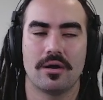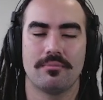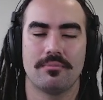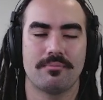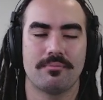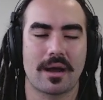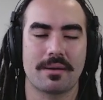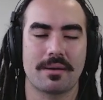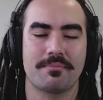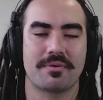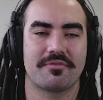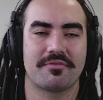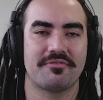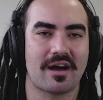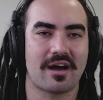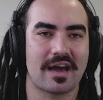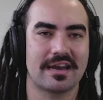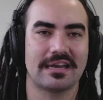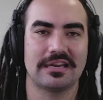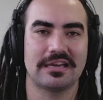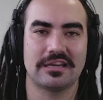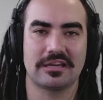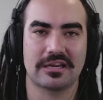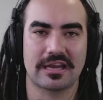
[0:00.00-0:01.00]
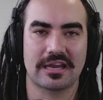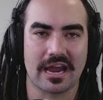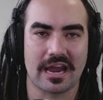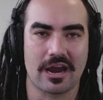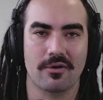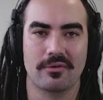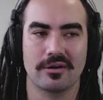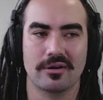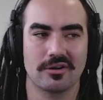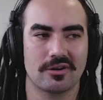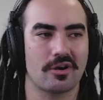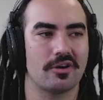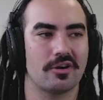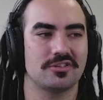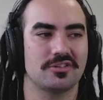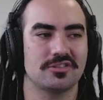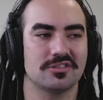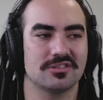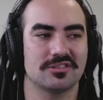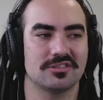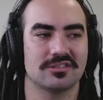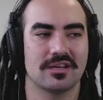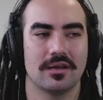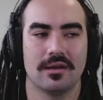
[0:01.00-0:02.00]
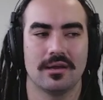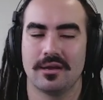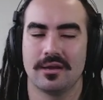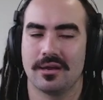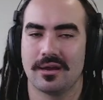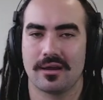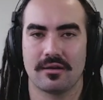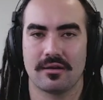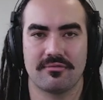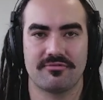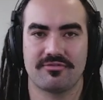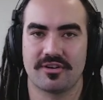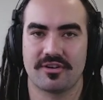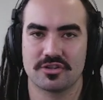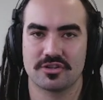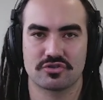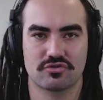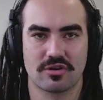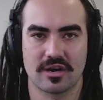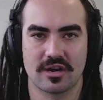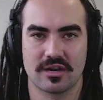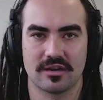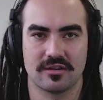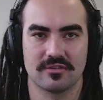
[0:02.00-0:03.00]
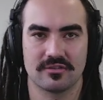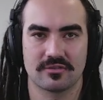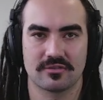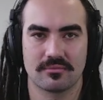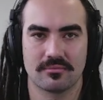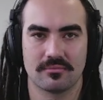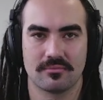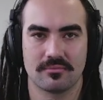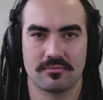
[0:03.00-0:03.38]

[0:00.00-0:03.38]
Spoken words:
By providing caring coaches and fun trainings.